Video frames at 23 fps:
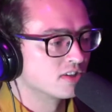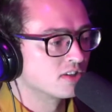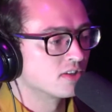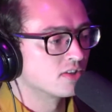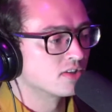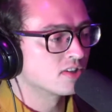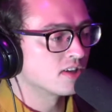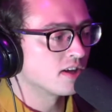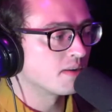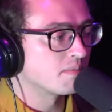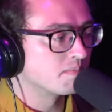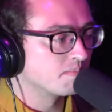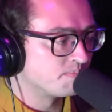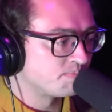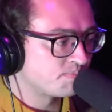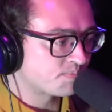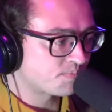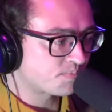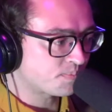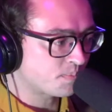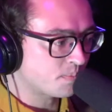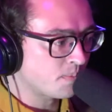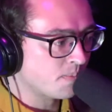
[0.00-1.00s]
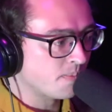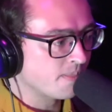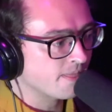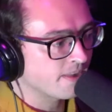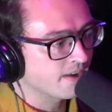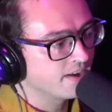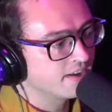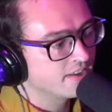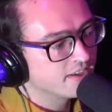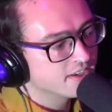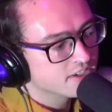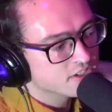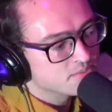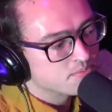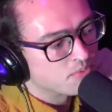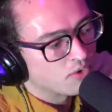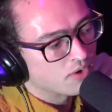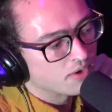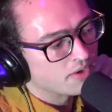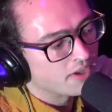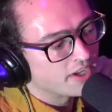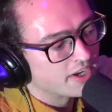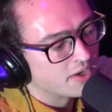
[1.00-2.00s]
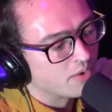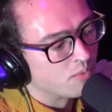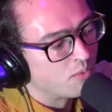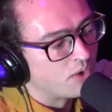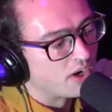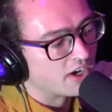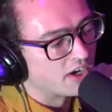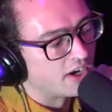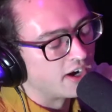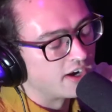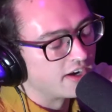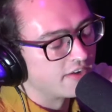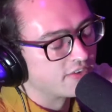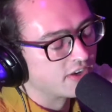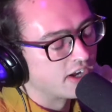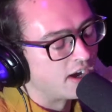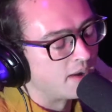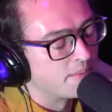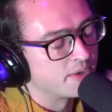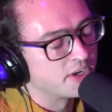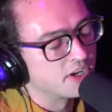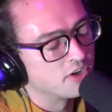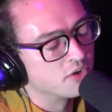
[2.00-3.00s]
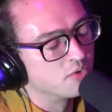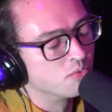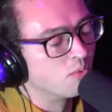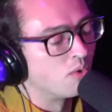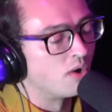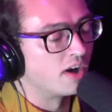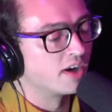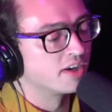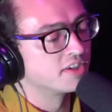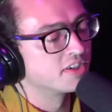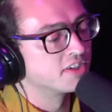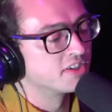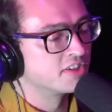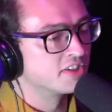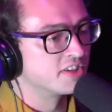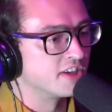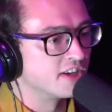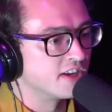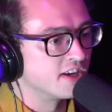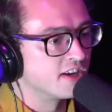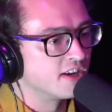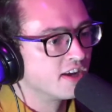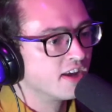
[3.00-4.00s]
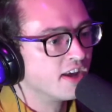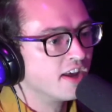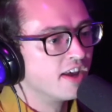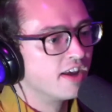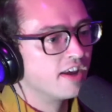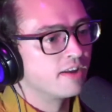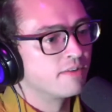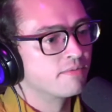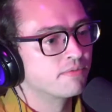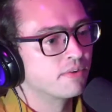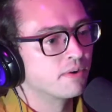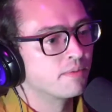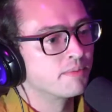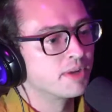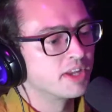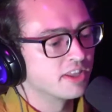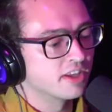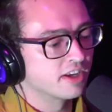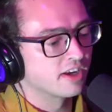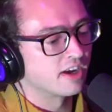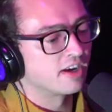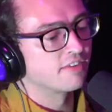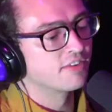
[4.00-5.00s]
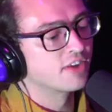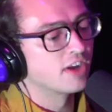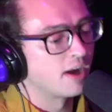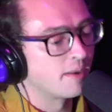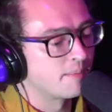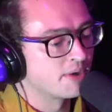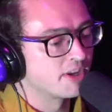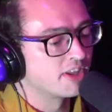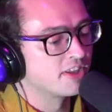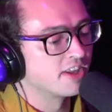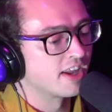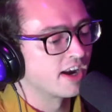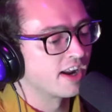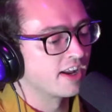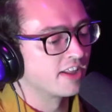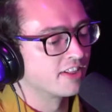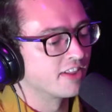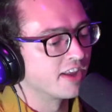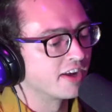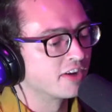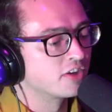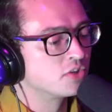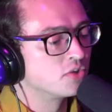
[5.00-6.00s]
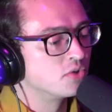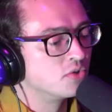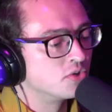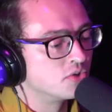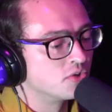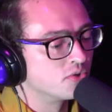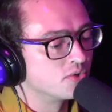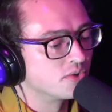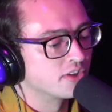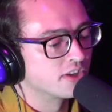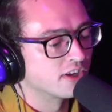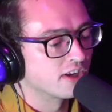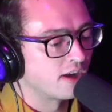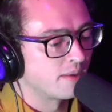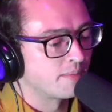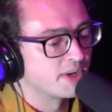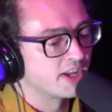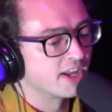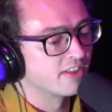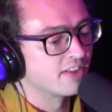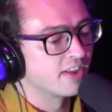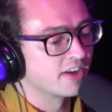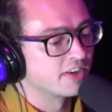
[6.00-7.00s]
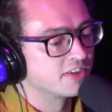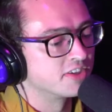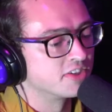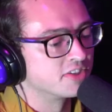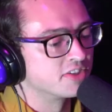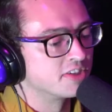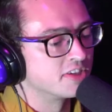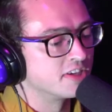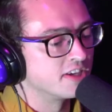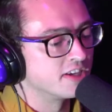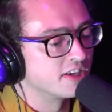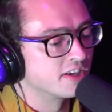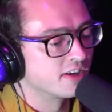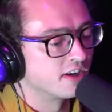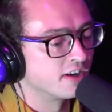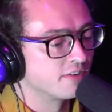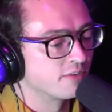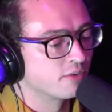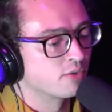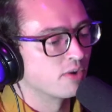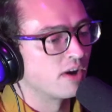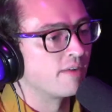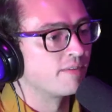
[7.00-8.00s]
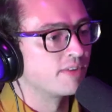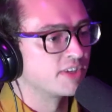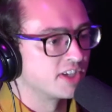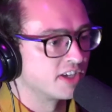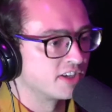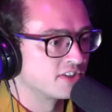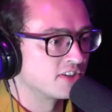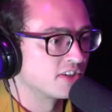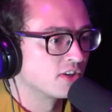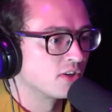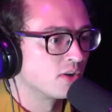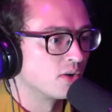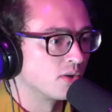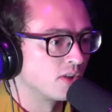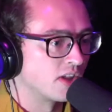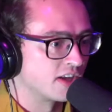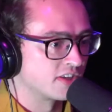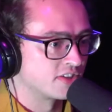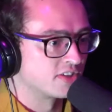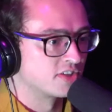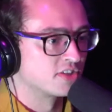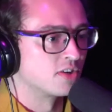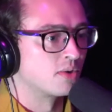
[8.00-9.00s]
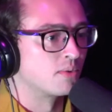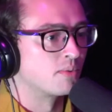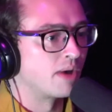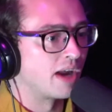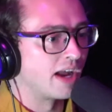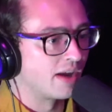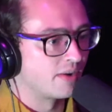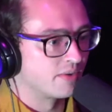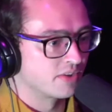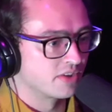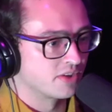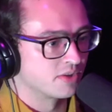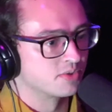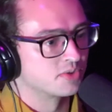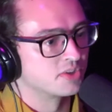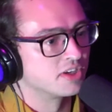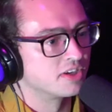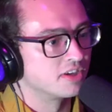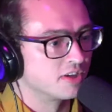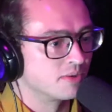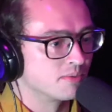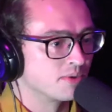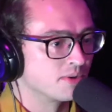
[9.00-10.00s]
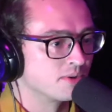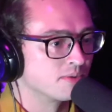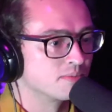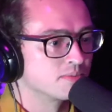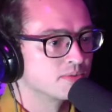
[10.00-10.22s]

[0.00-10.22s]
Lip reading: So it's like, I think it's more like what kind of comedy you want to see. And for me, the kind of comedy that I like to do and the comedy I like to see kind of gravitates and coalesces around those indie rooms.